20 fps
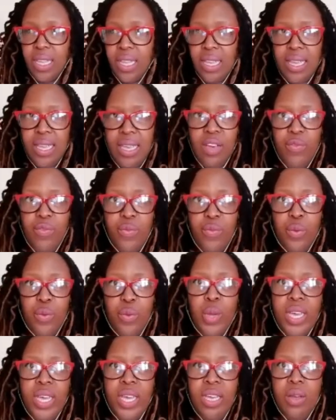If
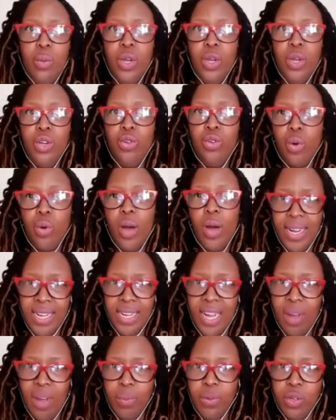we do
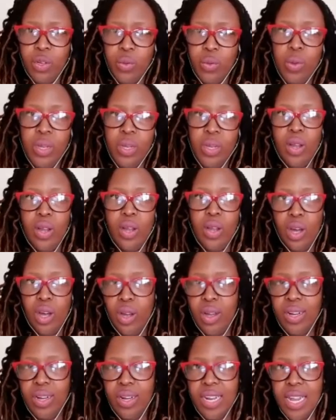adapt, we
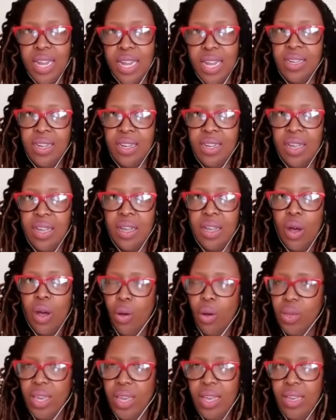learn that
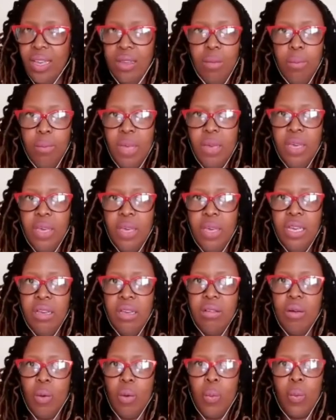okay,
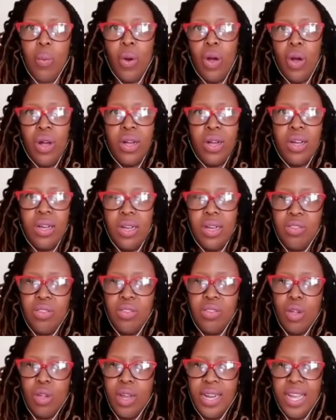maybe work is
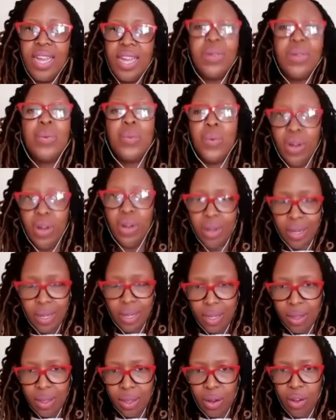not at work
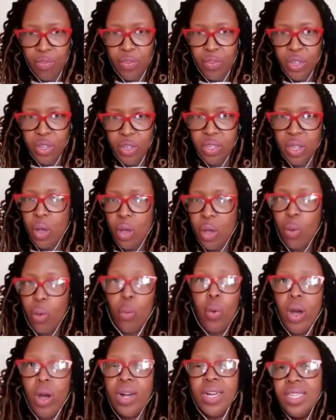in the office.
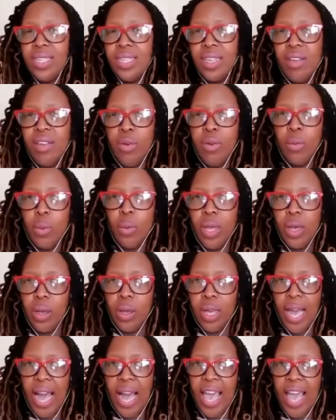Work is everywhere
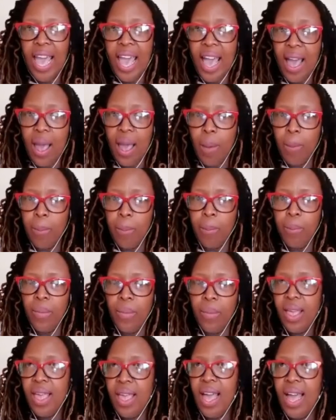I am,
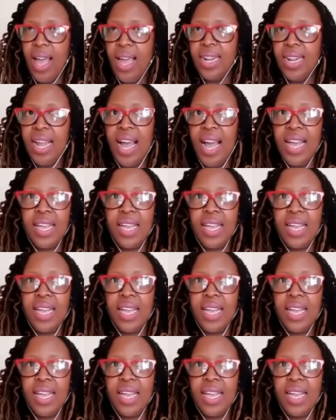and I